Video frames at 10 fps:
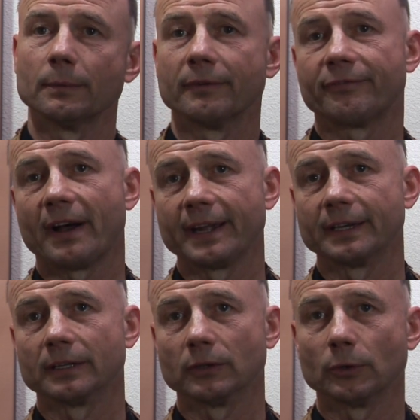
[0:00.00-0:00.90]
refine
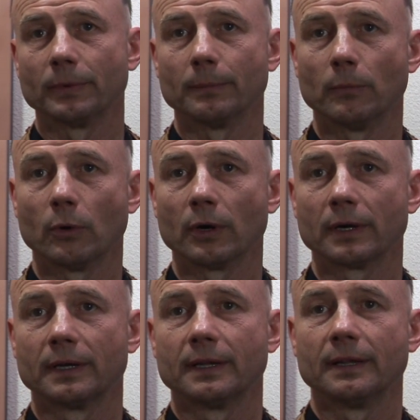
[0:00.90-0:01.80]
it a little bit
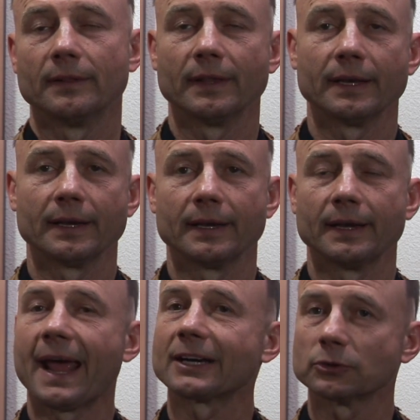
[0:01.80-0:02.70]
more than
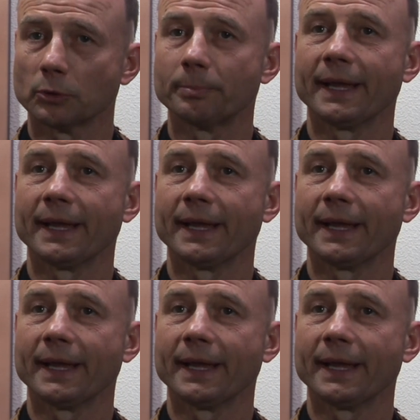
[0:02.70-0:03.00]
an actual